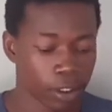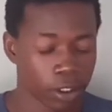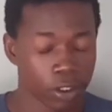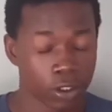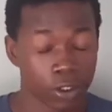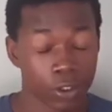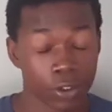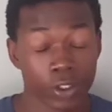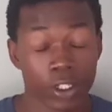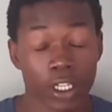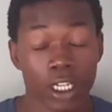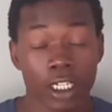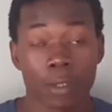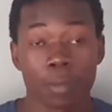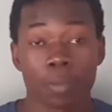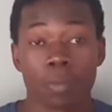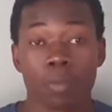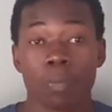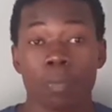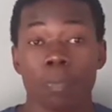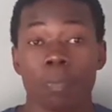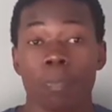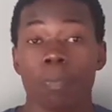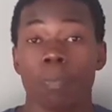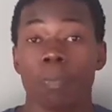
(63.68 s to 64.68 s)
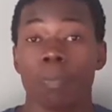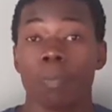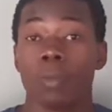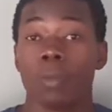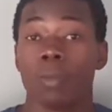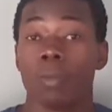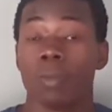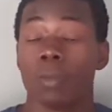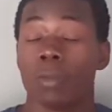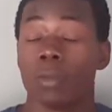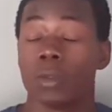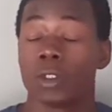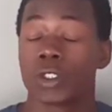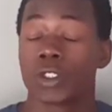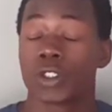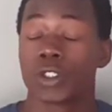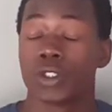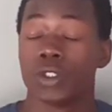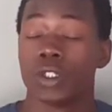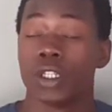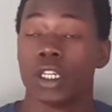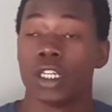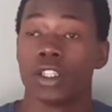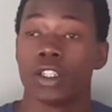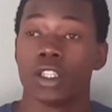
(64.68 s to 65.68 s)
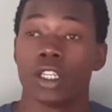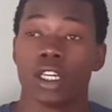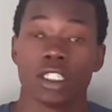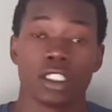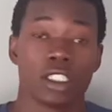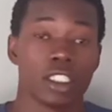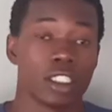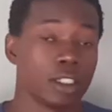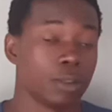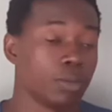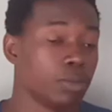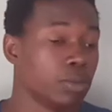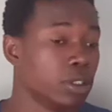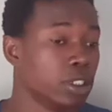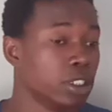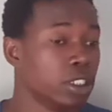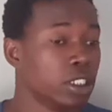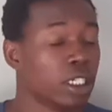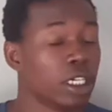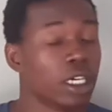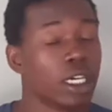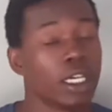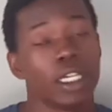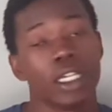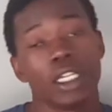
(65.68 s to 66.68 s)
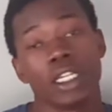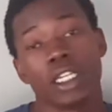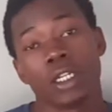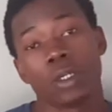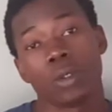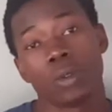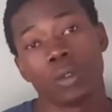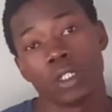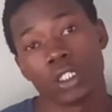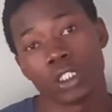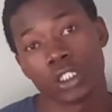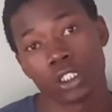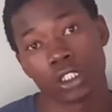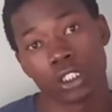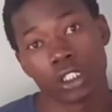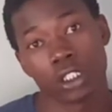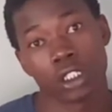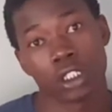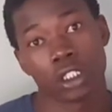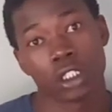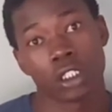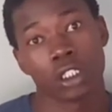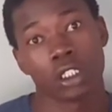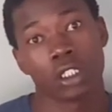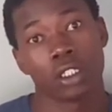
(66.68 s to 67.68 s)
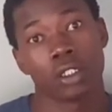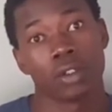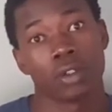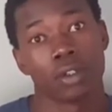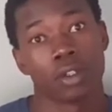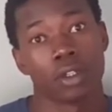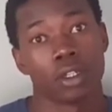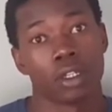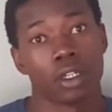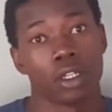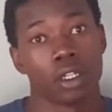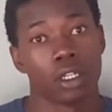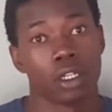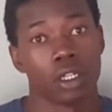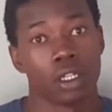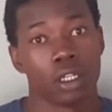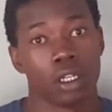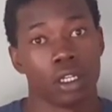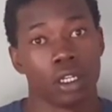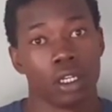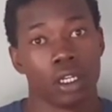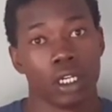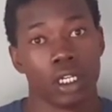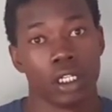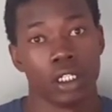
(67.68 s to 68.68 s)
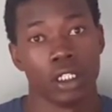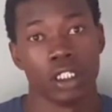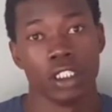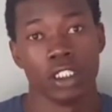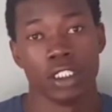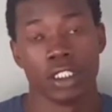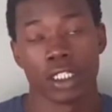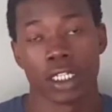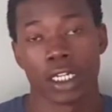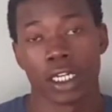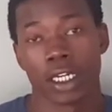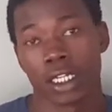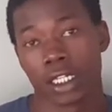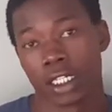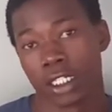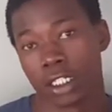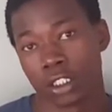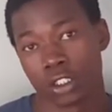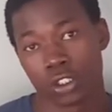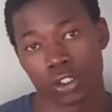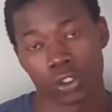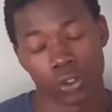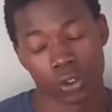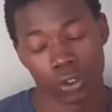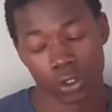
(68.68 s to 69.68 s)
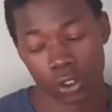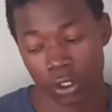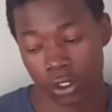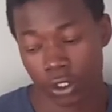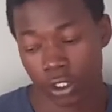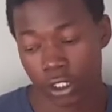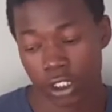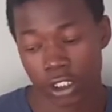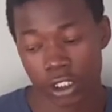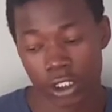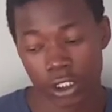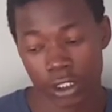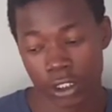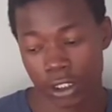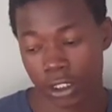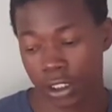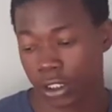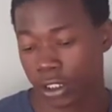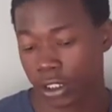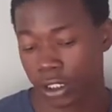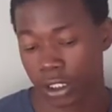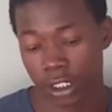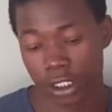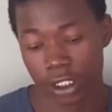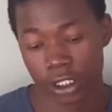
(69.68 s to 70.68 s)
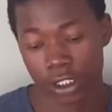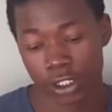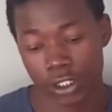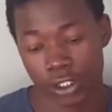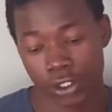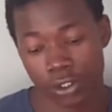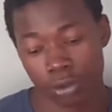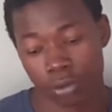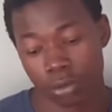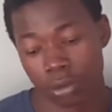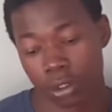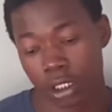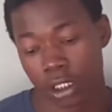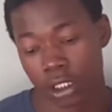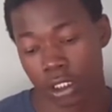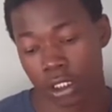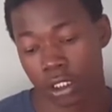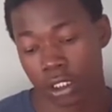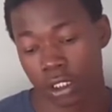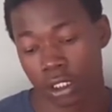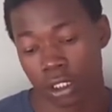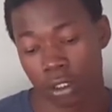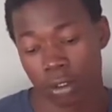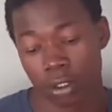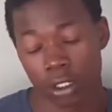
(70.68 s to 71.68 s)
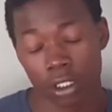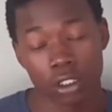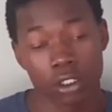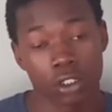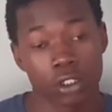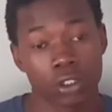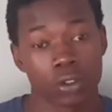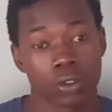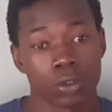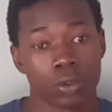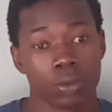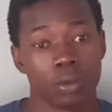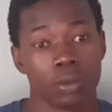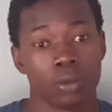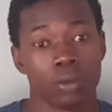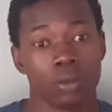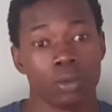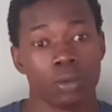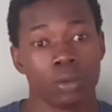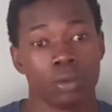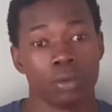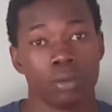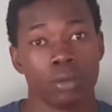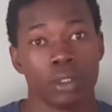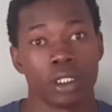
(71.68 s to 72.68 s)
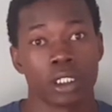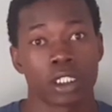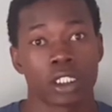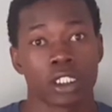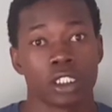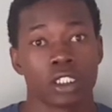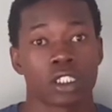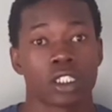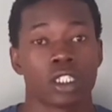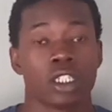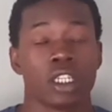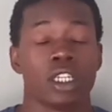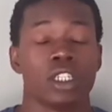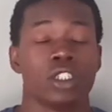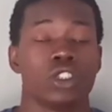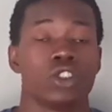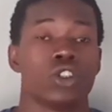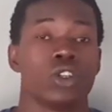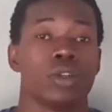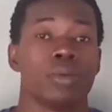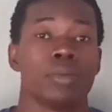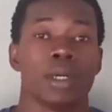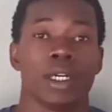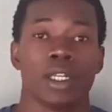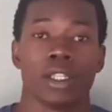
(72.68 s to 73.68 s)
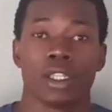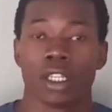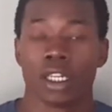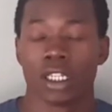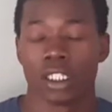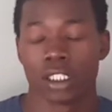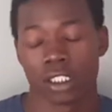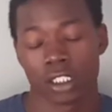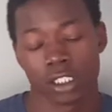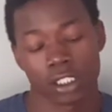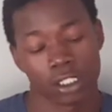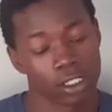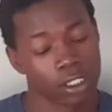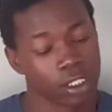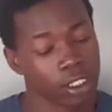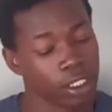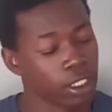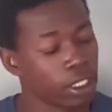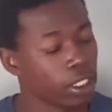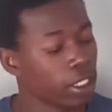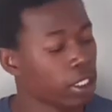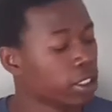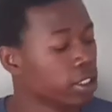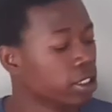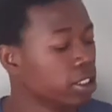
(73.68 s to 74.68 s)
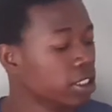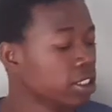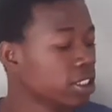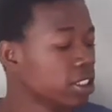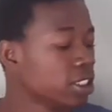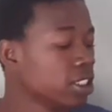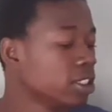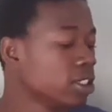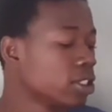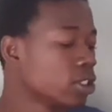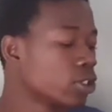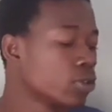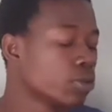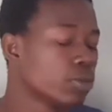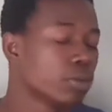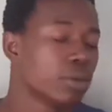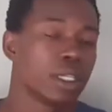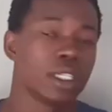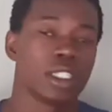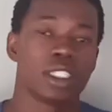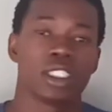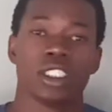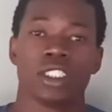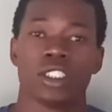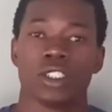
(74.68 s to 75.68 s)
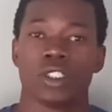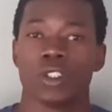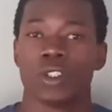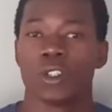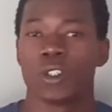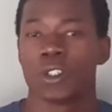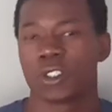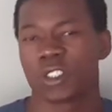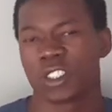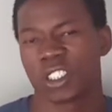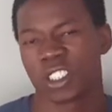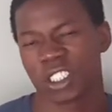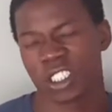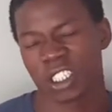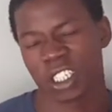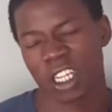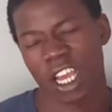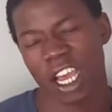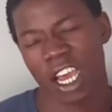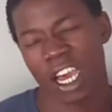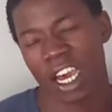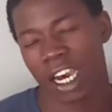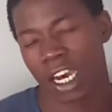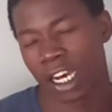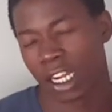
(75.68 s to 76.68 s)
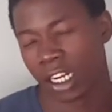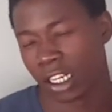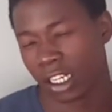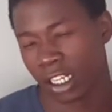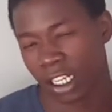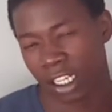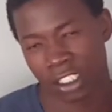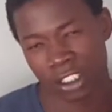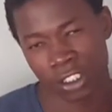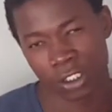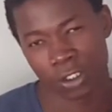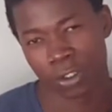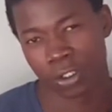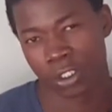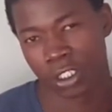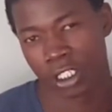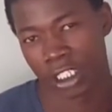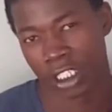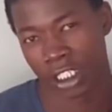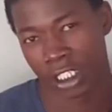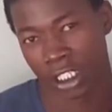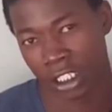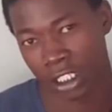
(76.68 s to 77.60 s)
To that student that has been yearning, wishing, and desiring to know this instrument, I want to make it clear to your mind that this instrument is not hard as you think.